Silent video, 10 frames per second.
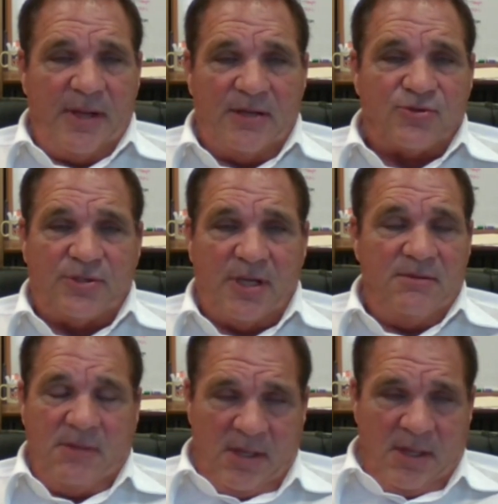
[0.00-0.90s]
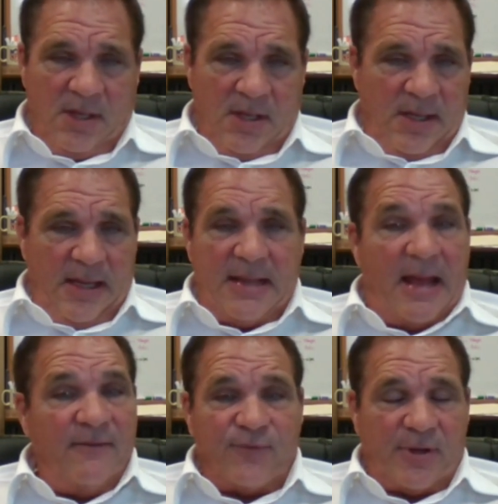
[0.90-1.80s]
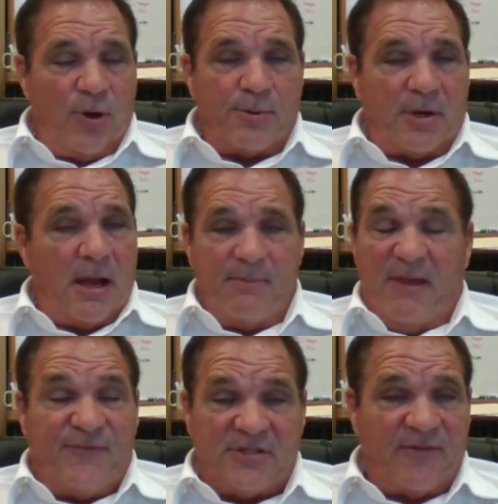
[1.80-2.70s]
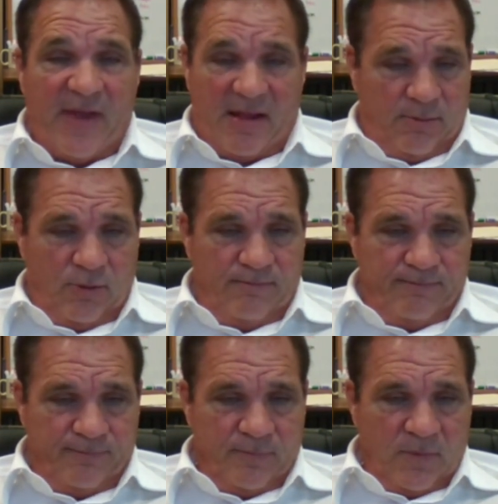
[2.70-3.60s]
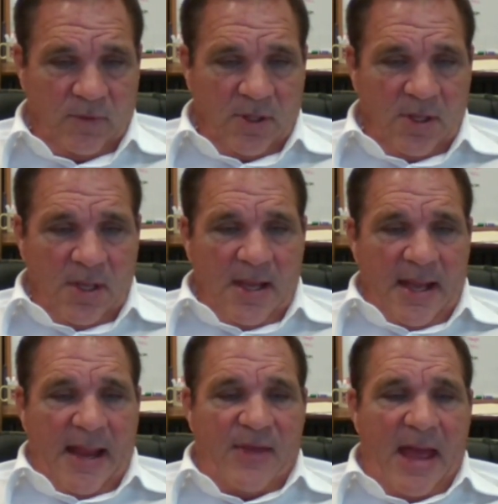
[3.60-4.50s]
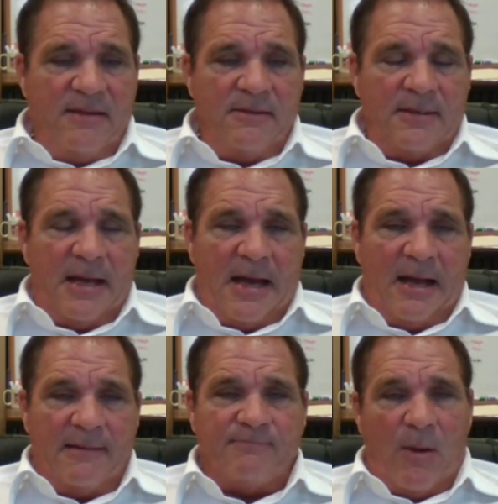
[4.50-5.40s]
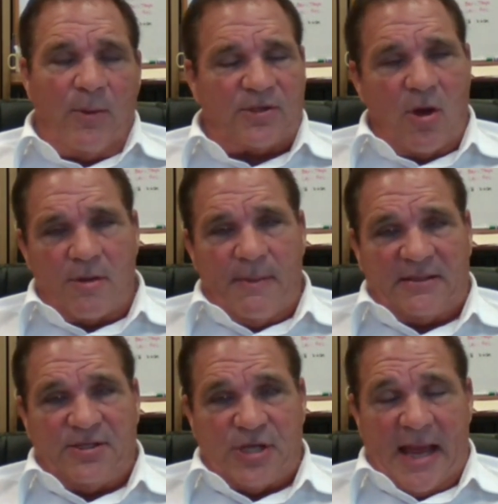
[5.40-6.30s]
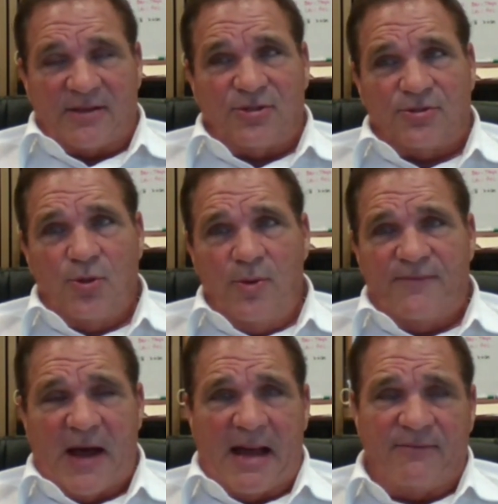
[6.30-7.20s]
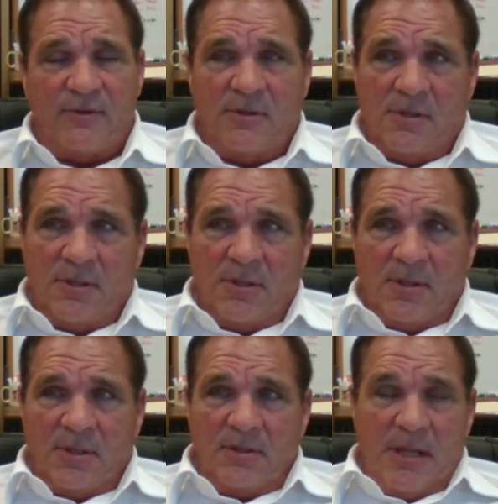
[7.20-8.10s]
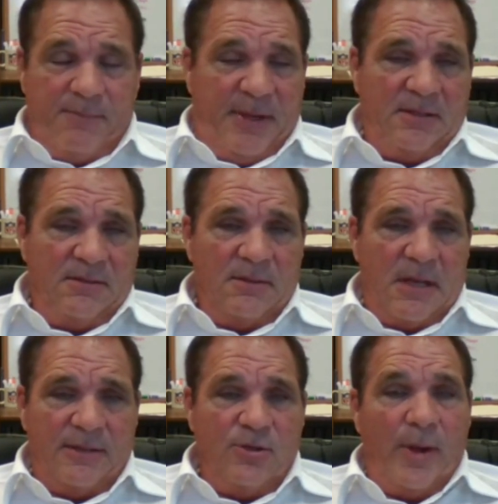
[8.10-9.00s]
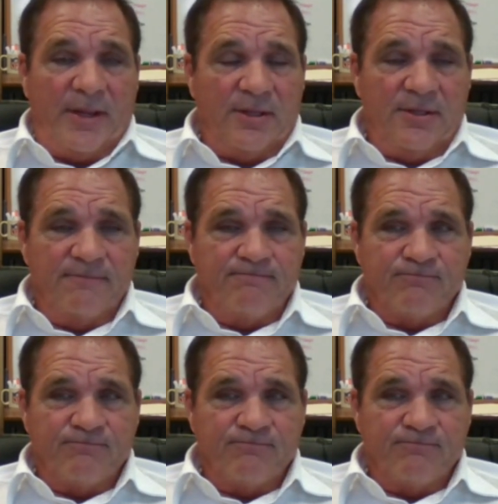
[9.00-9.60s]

interested in getting for Cooper Kupp if he's available. And then I want to talk about the Jags. They're 2-5. They beat New England,